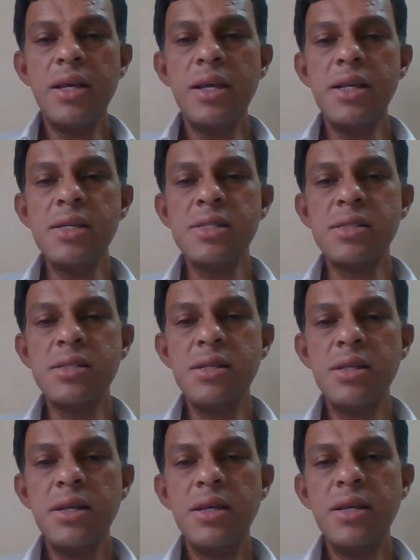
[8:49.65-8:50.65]
is
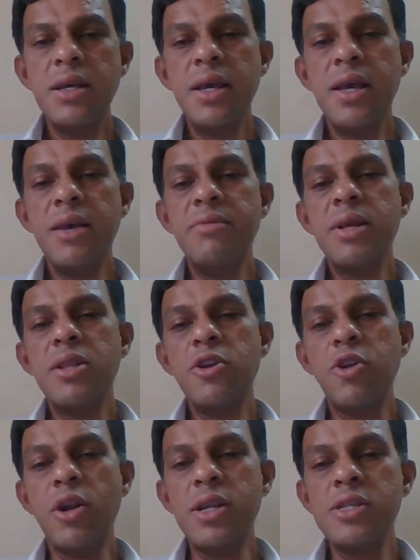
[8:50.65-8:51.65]
having the
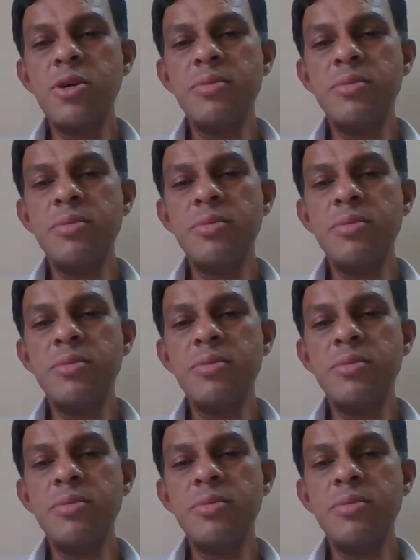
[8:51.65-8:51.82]
knowledge